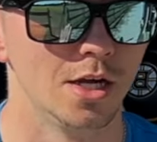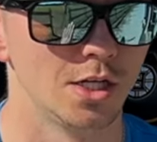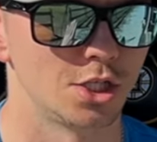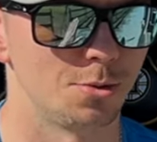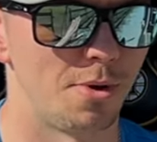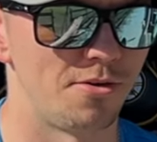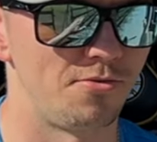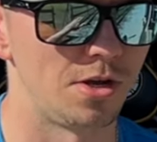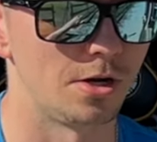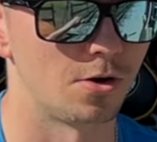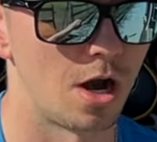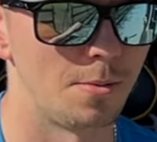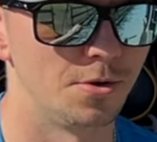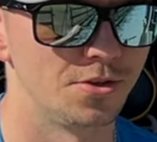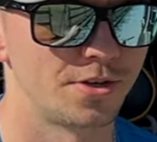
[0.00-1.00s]
so my feet are
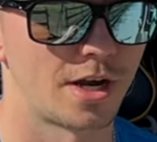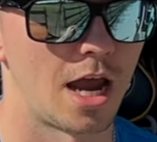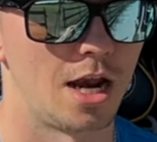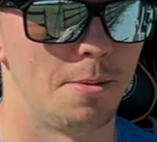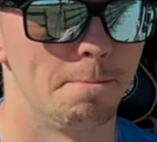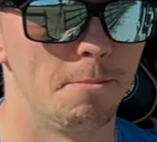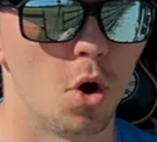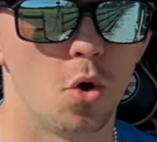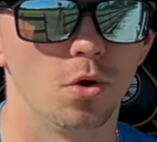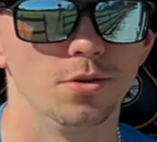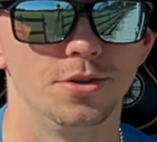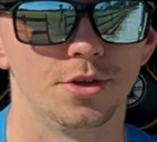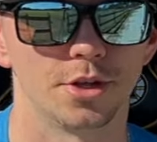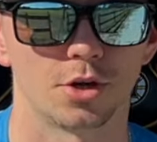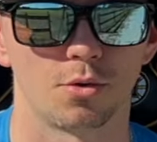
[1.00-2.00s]
able to kind of mold
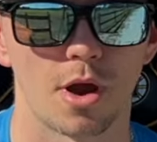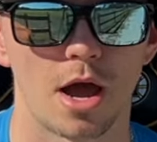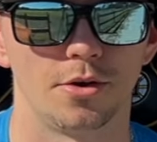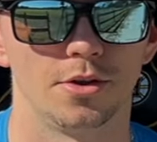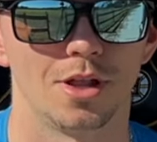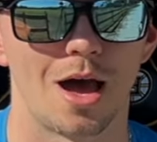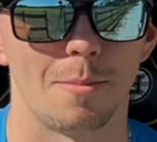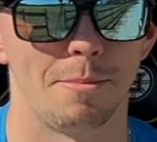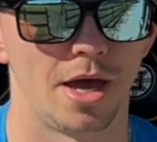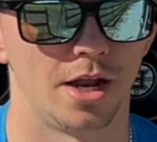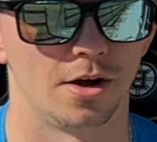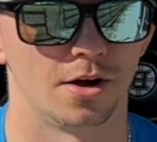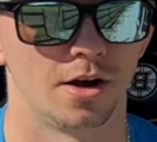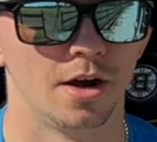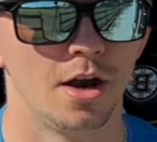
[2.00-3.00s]
to the ground a lot
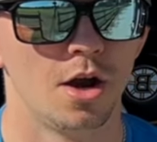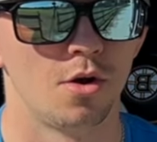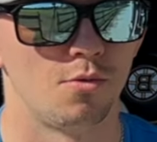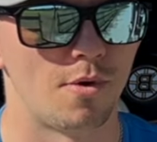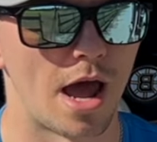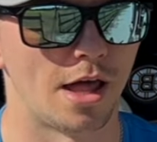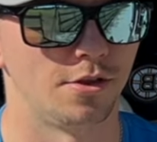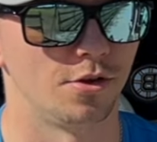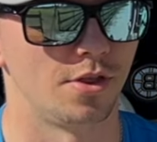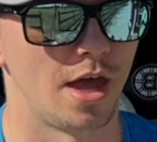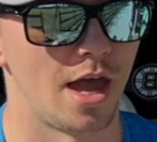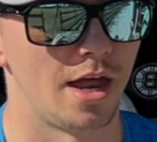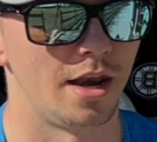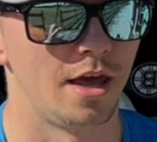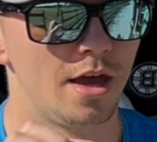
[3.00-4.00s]
better, rather
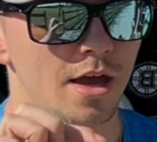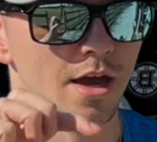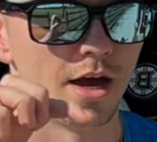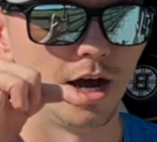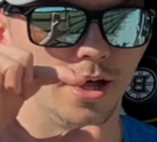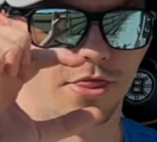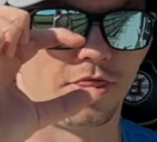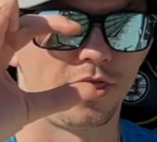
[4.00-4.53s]
than a